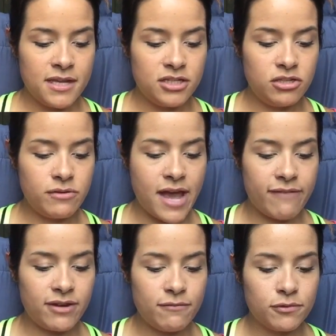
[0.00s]
Do you
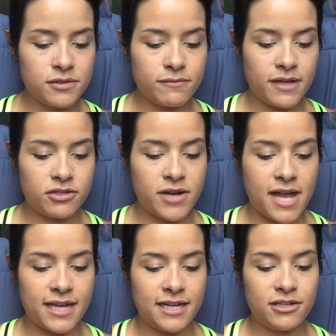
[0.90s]
have any rules around
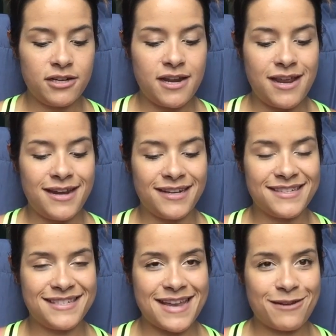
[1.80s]
tracking and
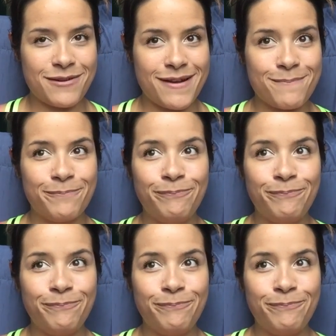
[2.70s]
etc.?